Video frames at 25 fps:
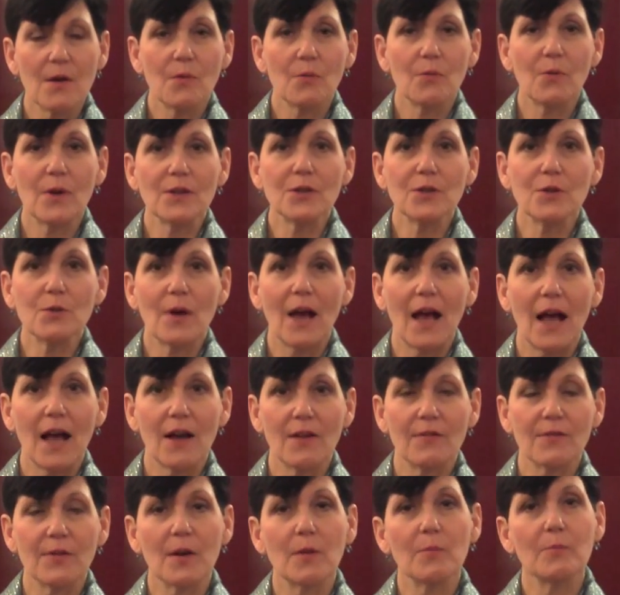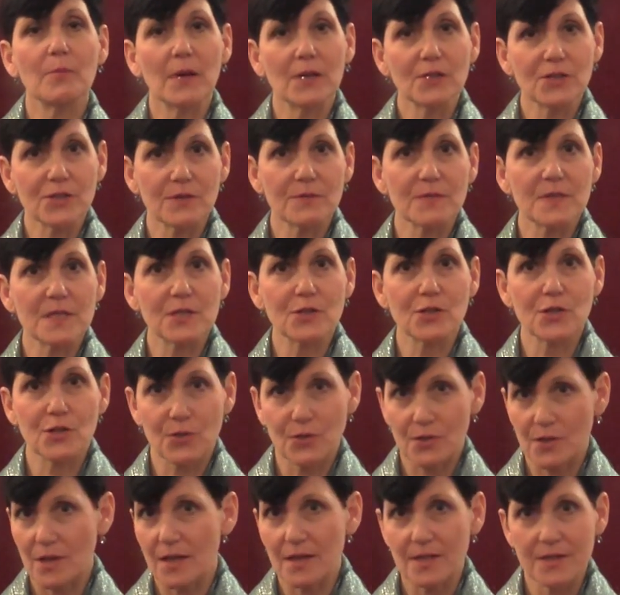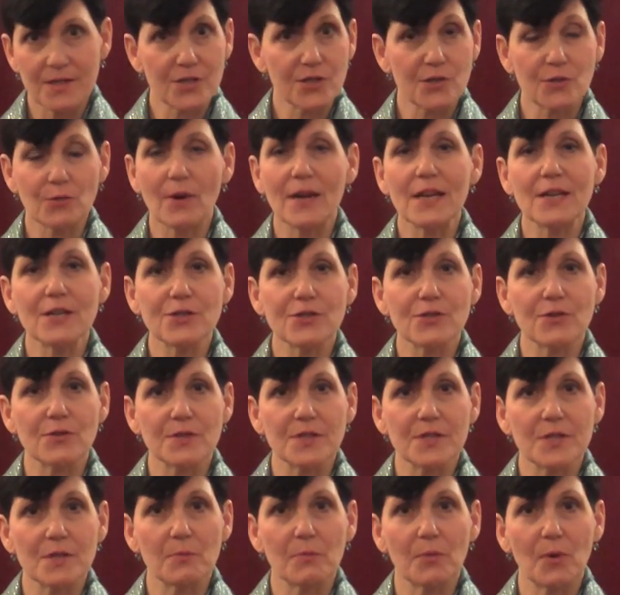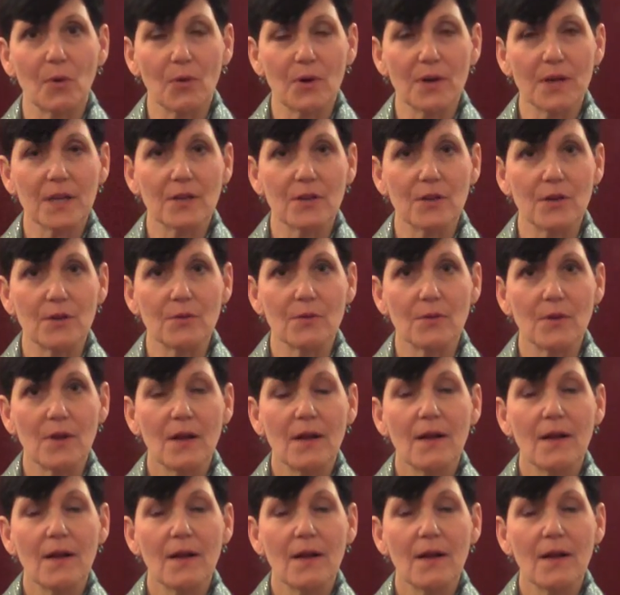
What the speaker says: when you have a bunch of strangers supporting you.